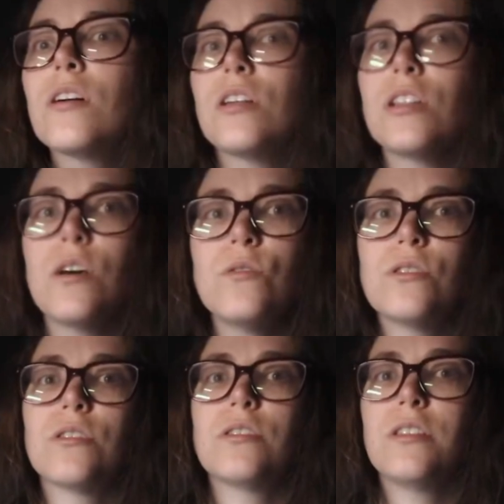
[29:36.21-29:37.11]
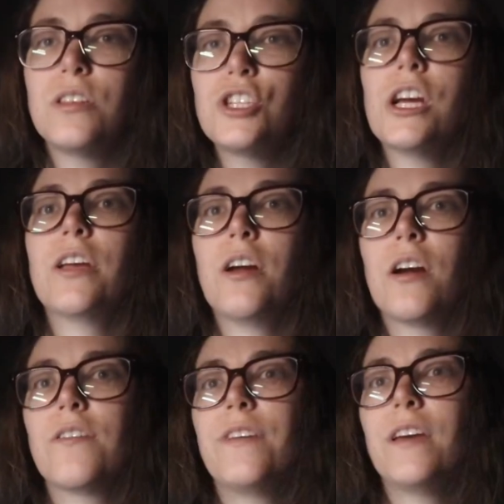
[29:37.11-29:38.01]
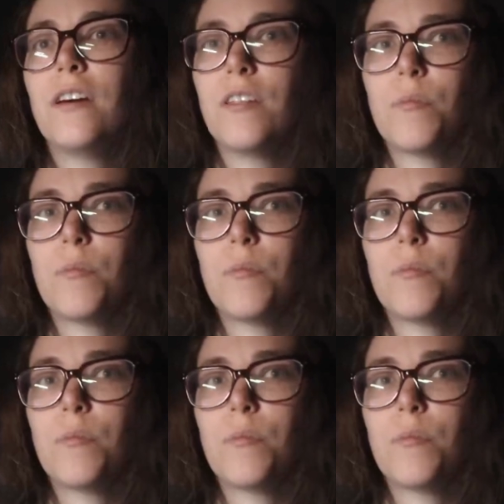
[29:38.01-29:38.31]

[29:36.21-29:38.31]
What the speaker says: closer to the junkyard feel.